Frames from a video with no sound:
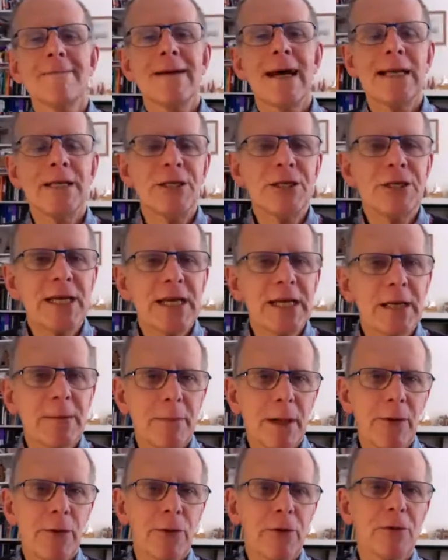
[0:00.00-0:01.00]
And seek a
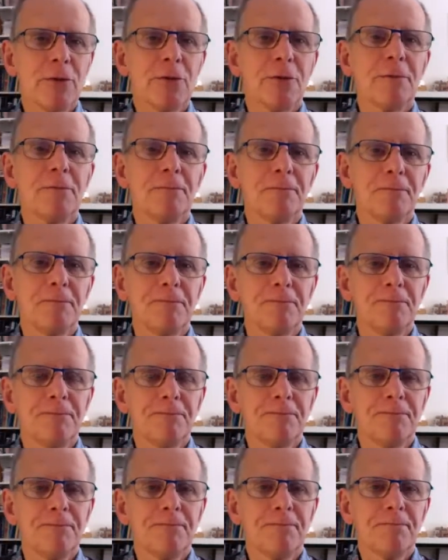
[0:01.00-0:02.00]
miracle.
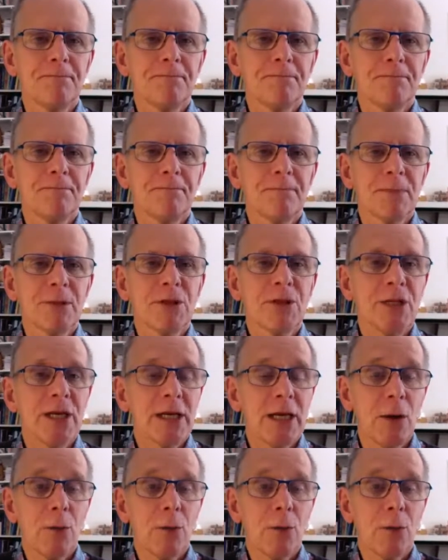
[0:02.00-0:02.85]
Seek